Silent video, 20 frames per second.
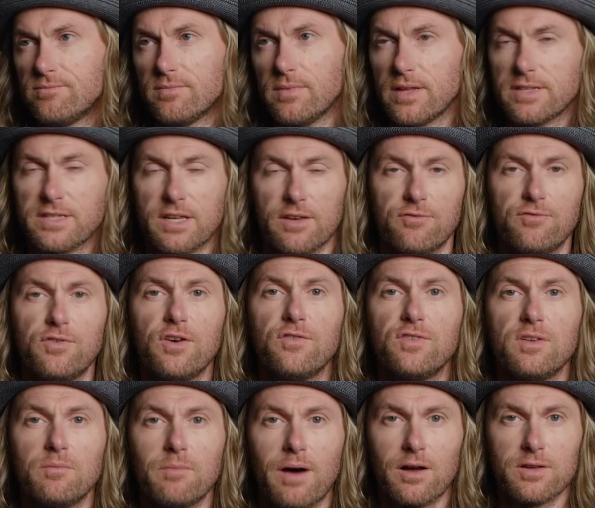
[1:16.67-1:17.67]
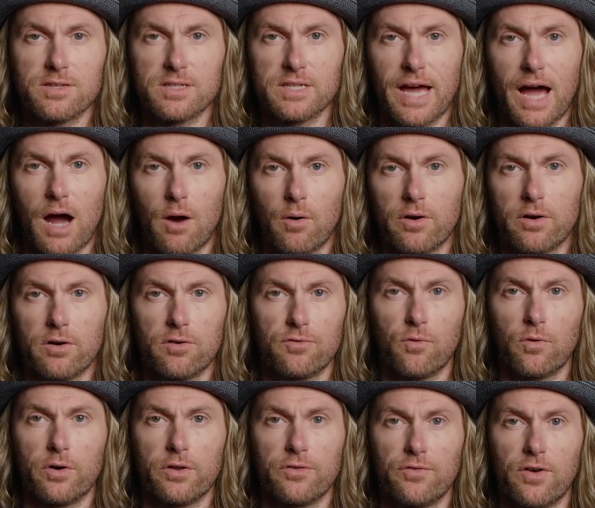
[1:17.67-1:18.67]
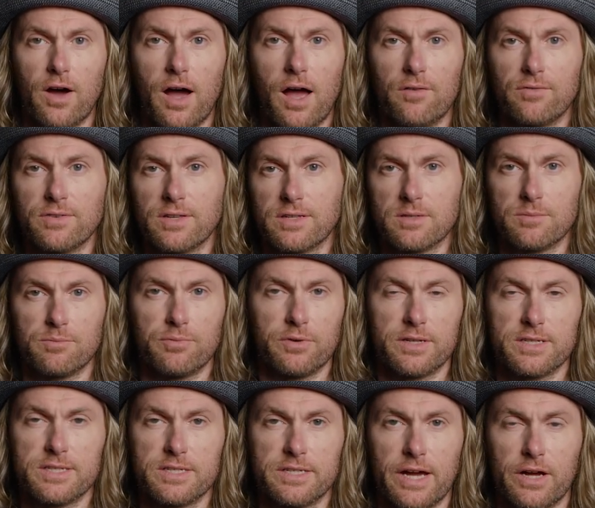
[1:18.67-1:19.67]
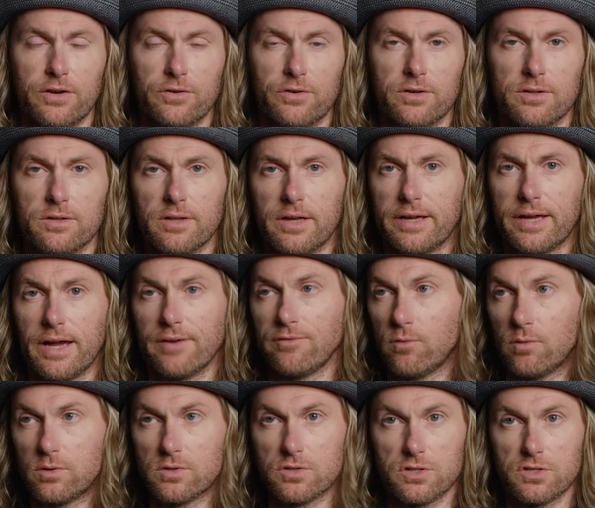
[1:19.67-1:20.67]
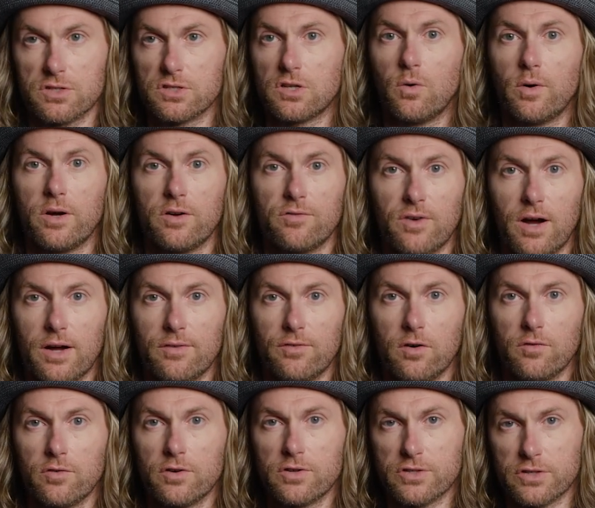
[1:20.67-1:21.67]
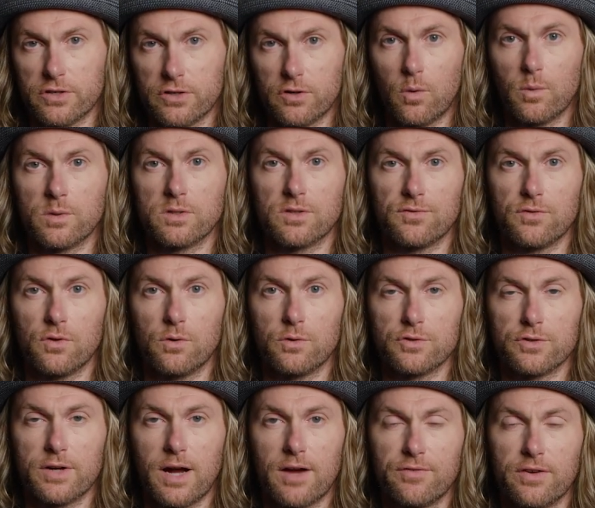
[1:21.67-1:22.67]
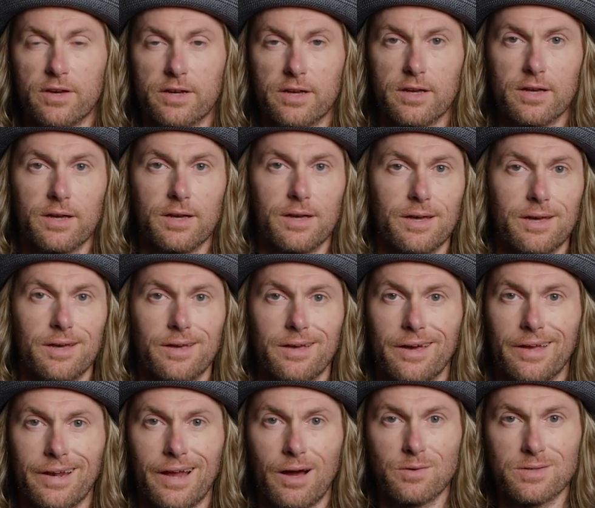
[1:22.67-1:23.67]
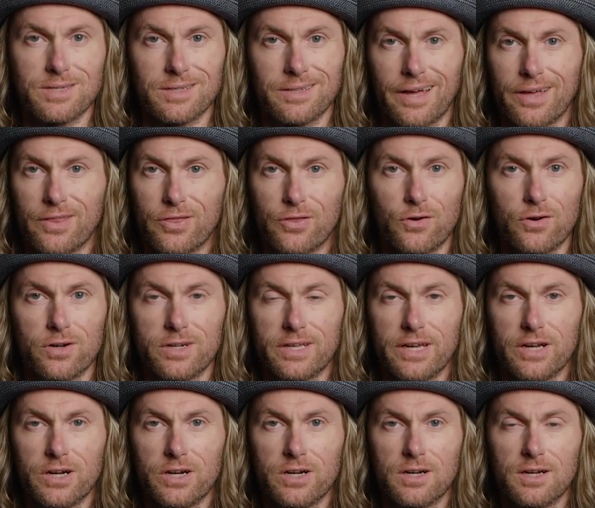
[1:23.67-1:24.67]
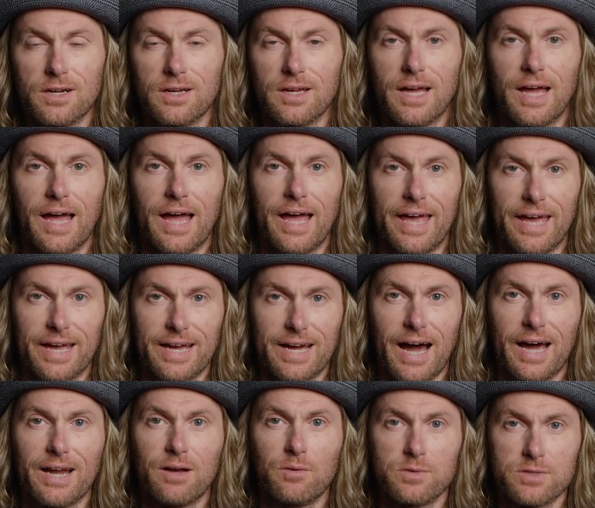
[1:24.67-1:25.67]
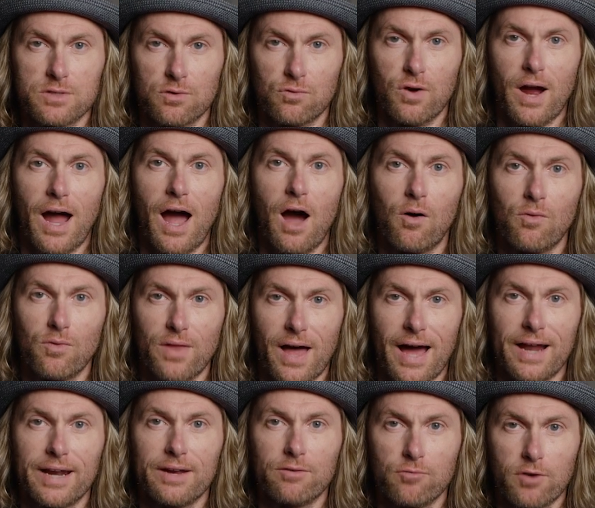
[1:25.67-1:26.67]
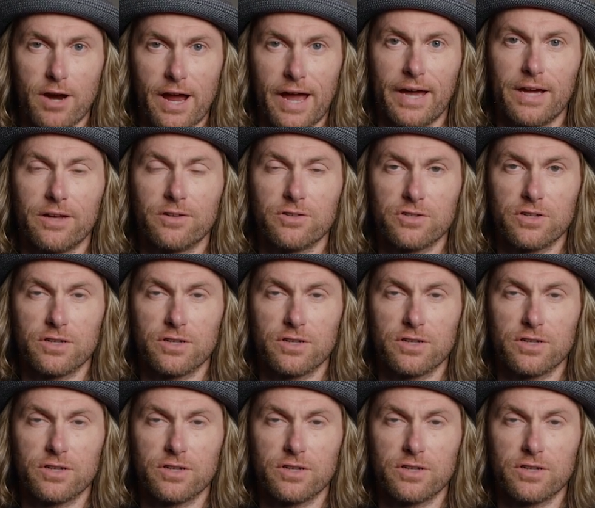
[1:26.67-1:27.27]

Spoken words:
let's say 50 miles an hour in a 45, so that's a pretty standard, like everyone's just going 5 over. So you're going with the flow of traffic. And I was in like third gear. It kind of was around that range.